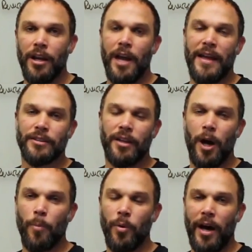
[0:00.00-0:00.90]
And that's going to
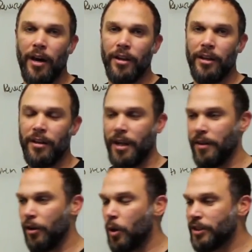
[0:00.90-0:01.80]
help you out in, in the
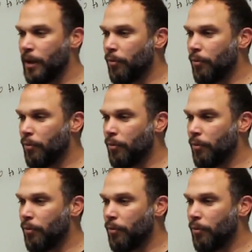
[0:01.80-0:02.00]
negotiating